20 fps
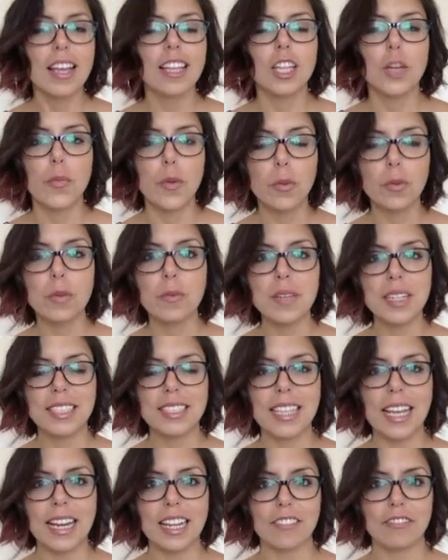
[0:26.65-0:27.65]
The problem is
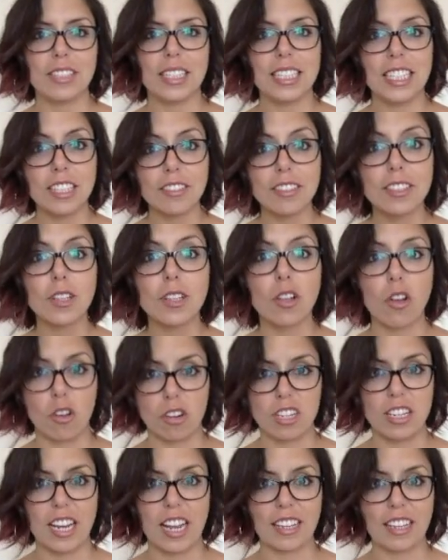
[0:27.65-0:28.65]
that if satirical
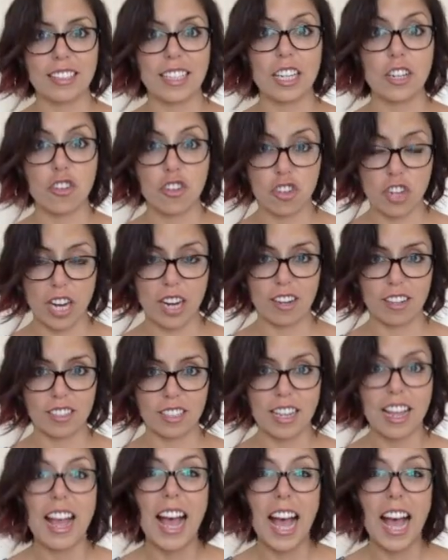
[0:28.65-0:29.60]
context gets shared